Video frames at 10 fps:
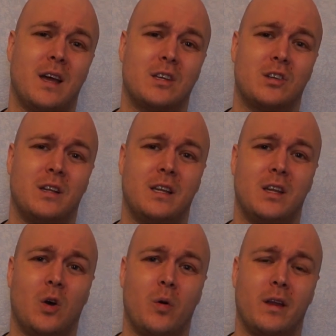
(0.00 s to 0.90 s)
actually
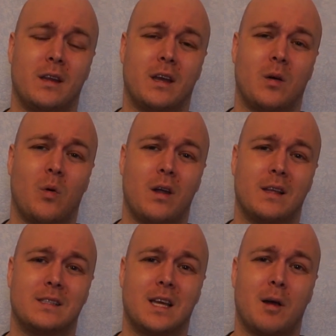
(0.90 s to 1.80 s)
knowing what
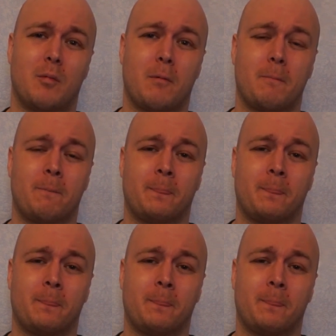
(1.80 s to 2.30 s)
is up.